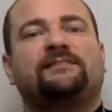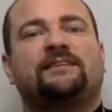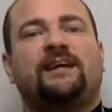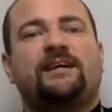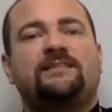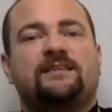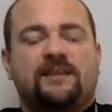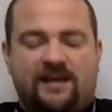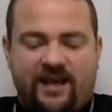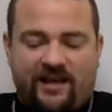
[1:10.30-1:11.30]
the light,
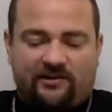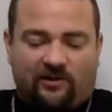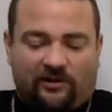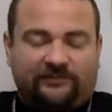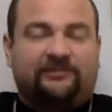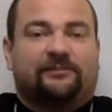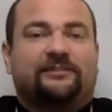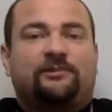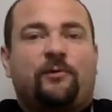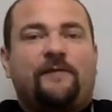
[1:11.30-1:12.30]
and also it's
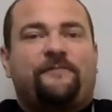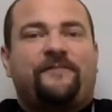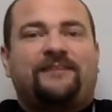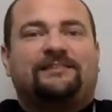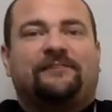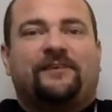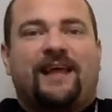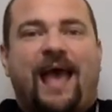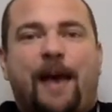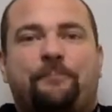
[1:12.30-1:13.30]
quite festive and
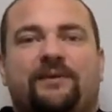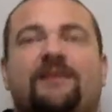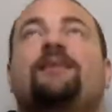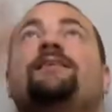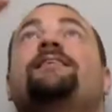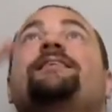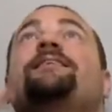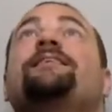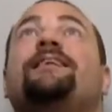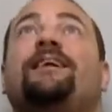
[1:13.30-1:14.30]
happy
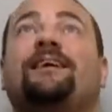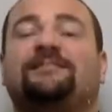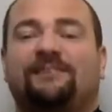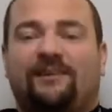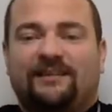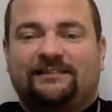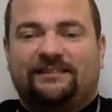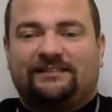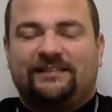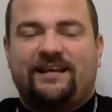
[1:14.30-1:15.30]
as long as
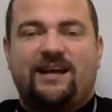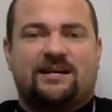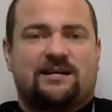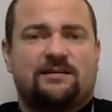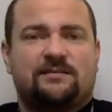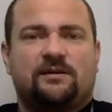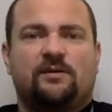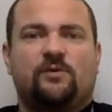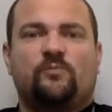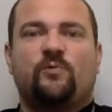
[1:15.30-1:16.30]
it's in the air.
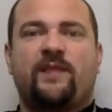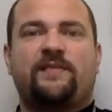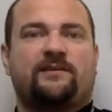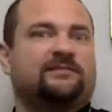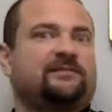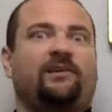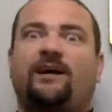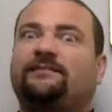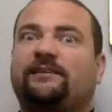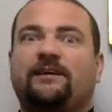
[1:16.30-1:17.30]
When there's
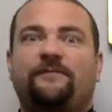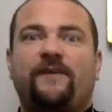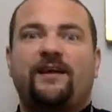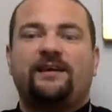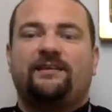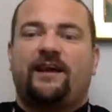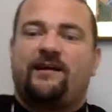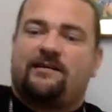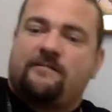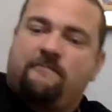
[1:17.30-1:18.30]
lots of confetti in the
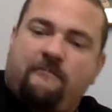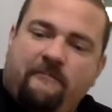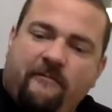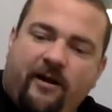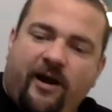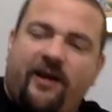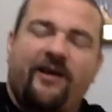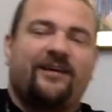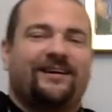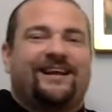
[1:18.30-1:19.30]
air,
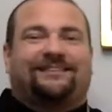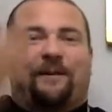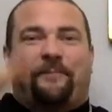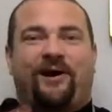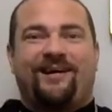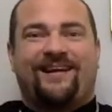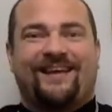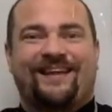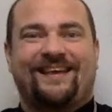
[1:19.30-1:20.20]
it's a party.